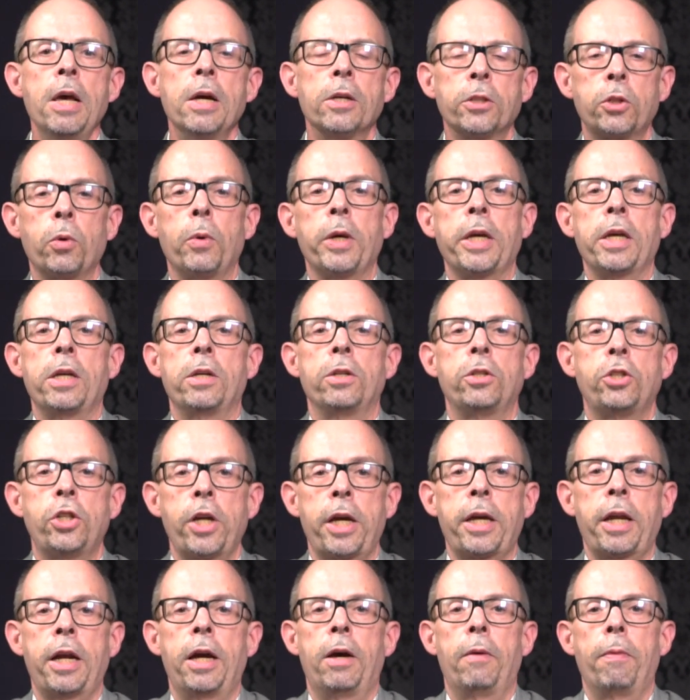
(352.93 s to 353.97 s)
So again,
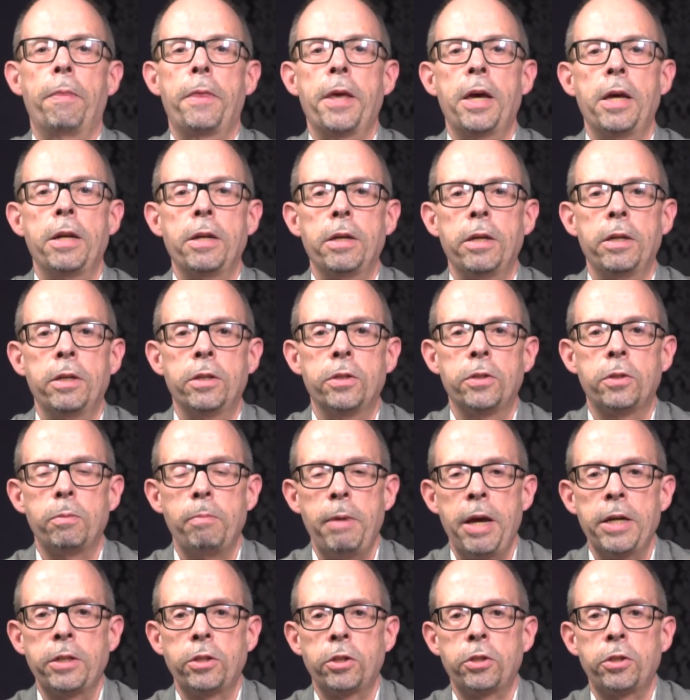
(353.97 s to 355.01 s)
check it out. That is
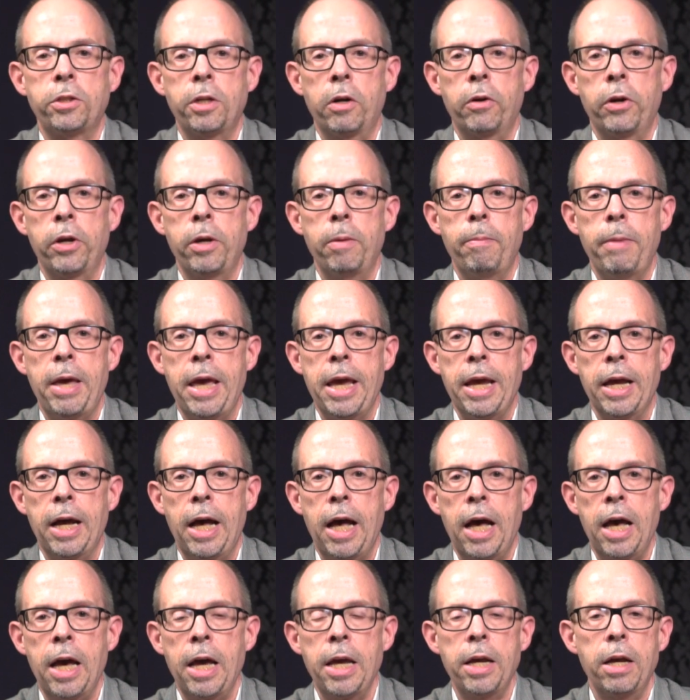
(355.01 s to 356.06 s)
Magisterium
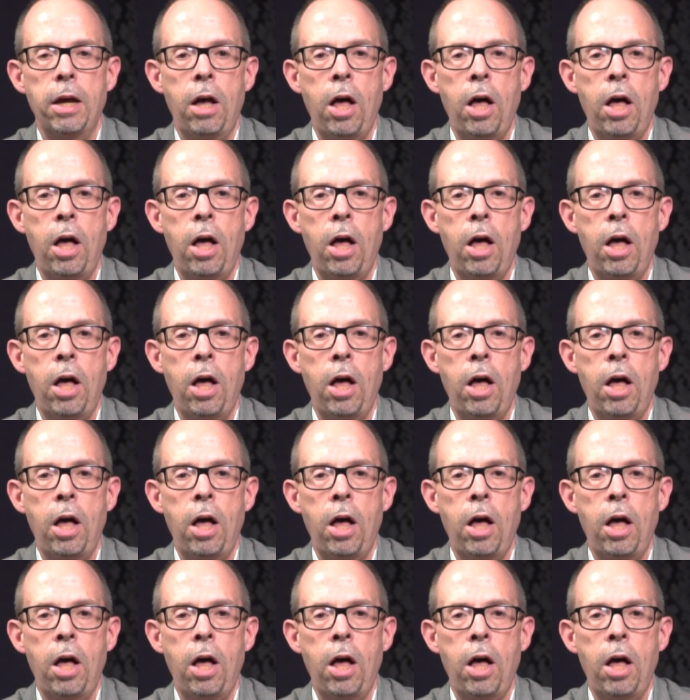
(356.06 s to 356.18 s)
AI